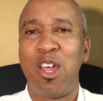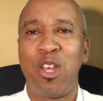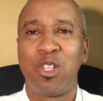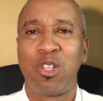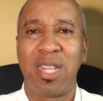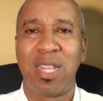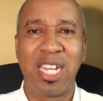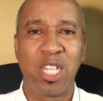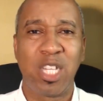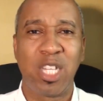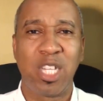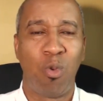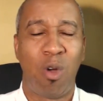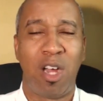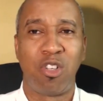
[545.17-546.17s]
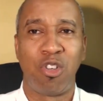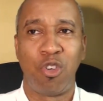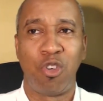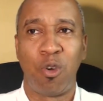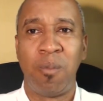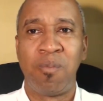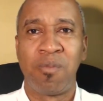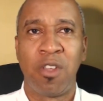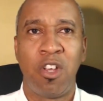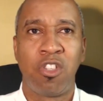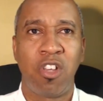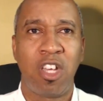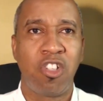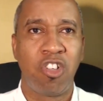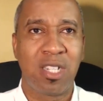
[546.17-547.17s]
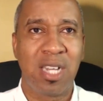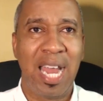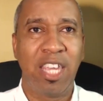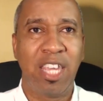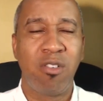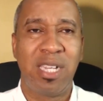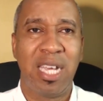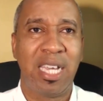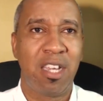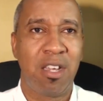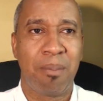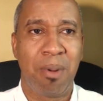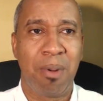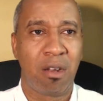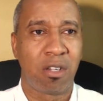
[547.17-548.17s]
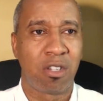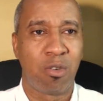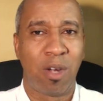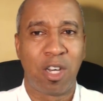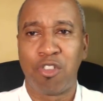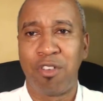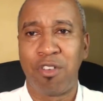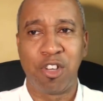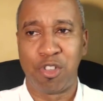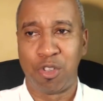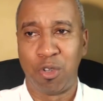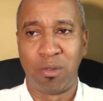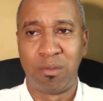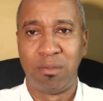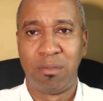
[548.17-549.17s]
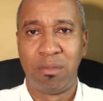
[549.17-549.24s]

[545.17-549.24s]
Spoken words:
So that's what you want to do. So it's just like you taking your products to a trade show.